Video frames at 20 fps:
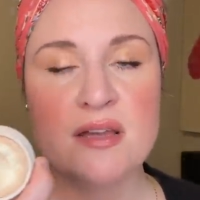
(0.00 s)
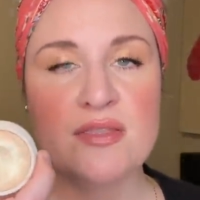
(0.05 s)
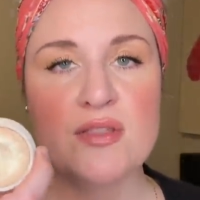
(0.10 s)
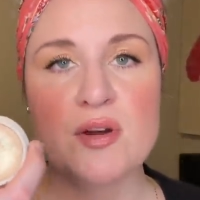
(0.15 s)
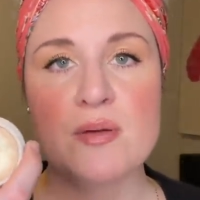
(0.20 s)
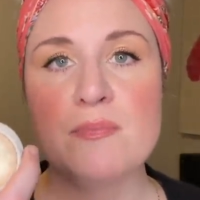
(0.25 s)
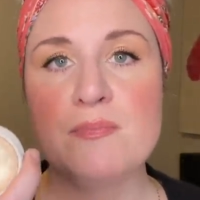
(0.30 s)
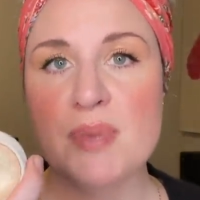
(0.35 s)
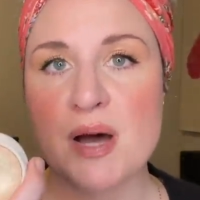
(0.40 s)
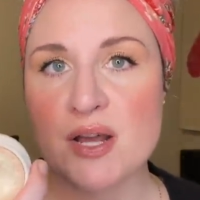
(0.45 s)

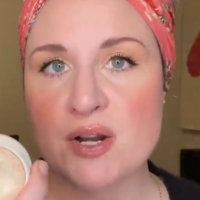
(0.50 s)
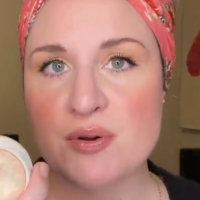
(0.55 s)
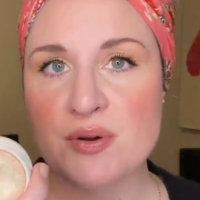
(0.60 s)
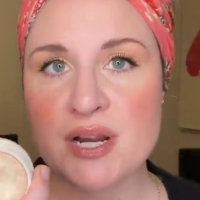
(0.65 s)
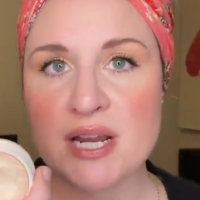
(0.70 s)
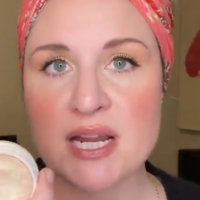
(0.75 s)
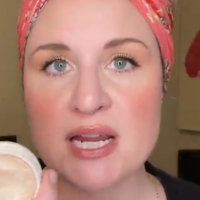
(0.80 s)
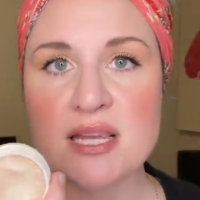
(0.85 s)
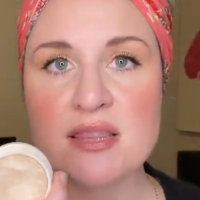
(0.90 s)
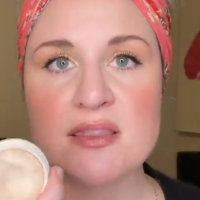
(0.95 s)
They're
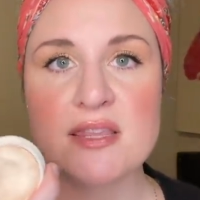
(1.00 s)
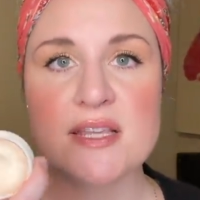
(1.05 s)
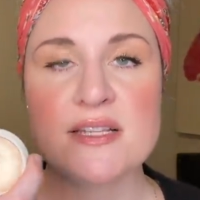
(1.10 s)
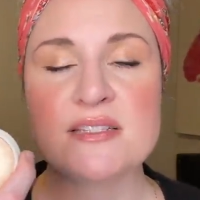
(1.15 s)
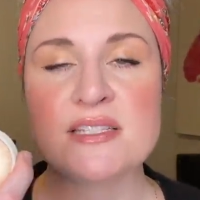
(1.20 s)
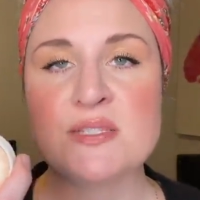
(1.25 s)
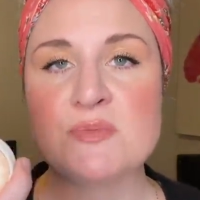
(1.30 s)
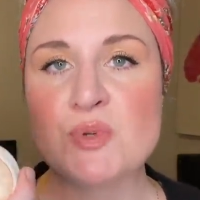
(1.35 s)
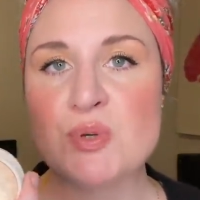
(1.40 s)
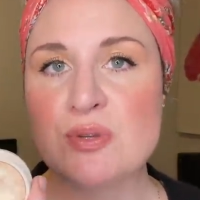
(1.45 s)
buttery. They
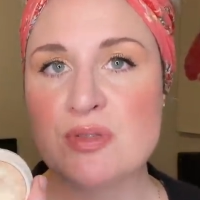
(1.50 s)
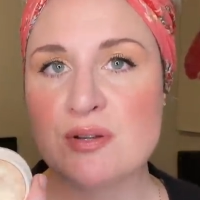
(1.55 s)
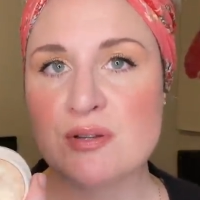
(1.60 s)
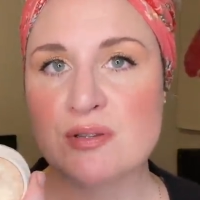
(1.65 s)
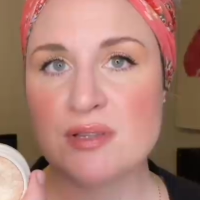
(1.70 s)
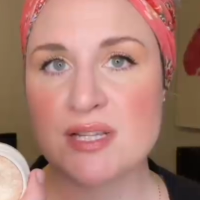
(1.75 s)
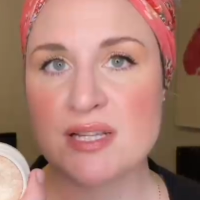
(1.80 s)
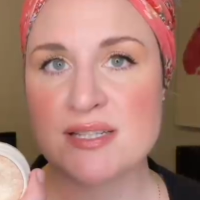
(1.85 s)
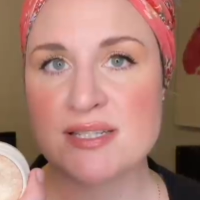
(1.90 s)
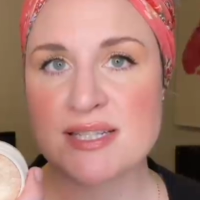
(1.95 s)
smooth
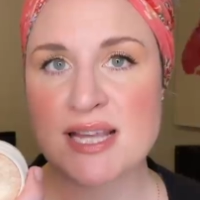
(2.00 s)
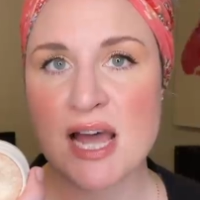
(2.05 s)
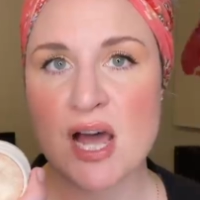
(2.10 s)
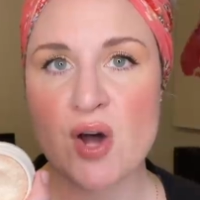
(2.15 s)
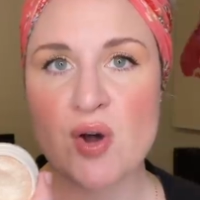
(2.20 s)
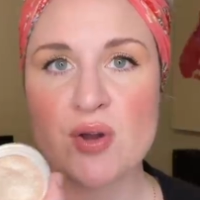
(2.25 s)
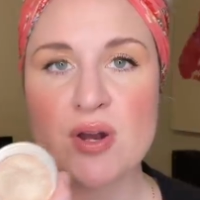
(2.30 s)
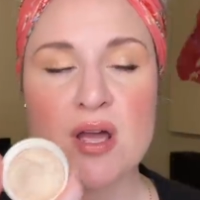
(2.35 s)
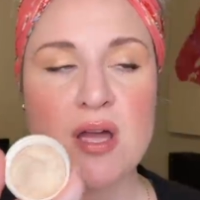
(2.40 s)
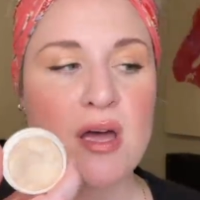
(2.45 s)
your lids
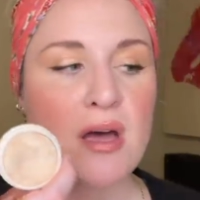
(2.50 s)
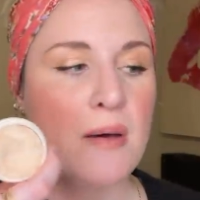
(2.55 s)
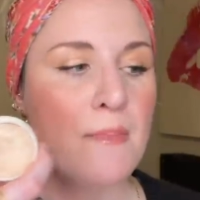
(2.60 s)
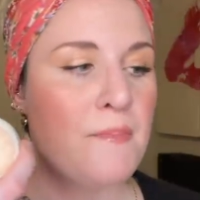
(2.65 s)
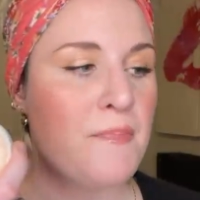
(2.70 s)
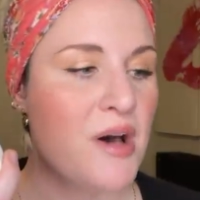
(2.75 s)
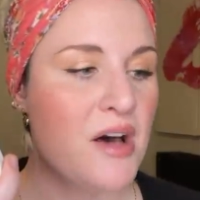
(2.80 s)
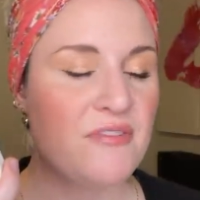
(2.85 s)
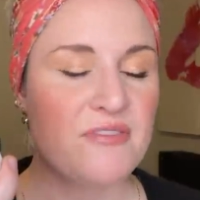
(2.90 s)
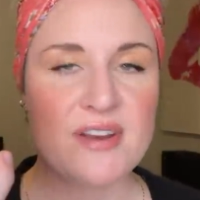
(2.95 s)
out.
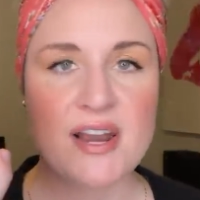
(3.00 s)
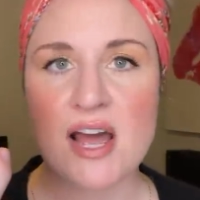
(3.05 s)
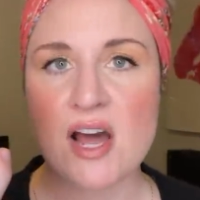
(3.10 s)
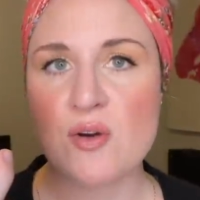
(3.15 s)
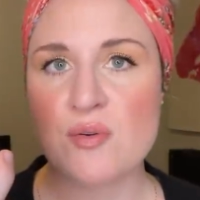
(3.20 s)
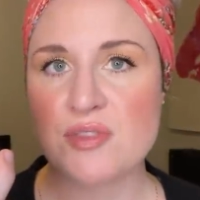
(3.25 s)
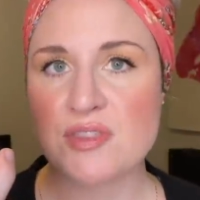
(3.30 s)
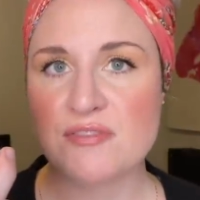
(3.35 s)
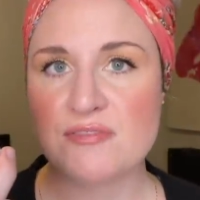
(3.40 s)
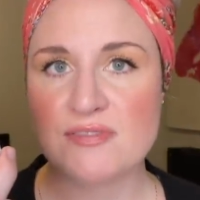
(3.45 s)
Buff it
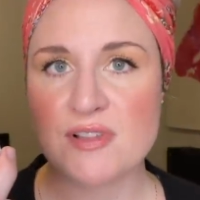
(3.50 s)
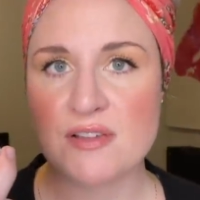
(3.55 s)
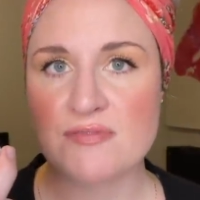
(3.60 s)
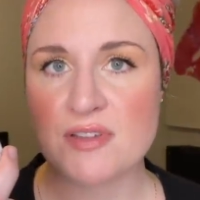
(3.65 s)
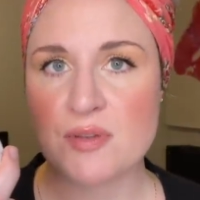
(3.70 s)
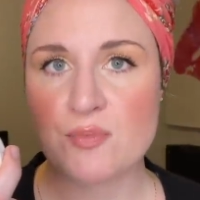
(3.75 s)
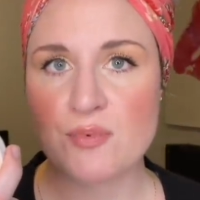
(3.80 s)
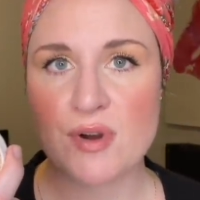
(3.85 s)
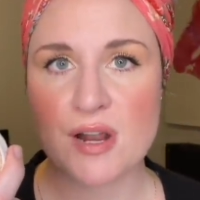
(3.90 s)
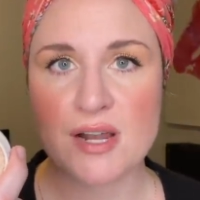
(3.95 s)
out with a
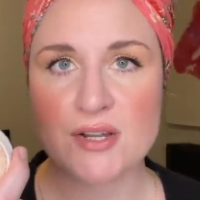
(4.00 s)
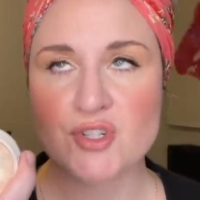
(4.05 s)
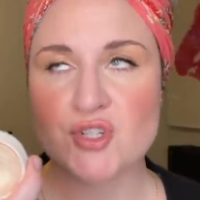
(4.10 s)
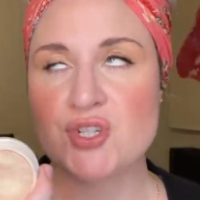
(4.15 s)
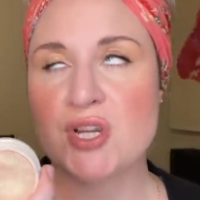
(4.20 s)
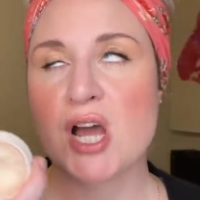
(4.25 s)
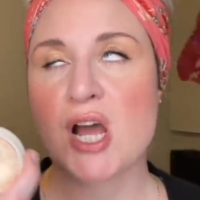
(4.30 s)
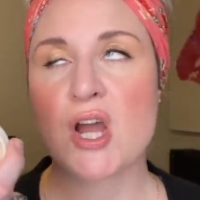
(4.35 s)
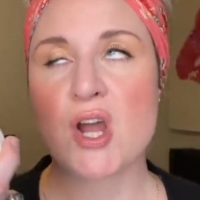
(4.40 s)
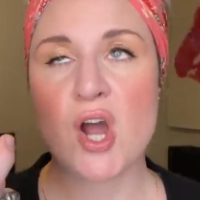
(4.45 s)
fluffy
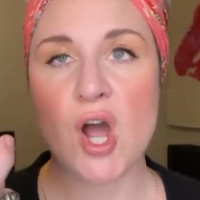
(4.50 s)
brush.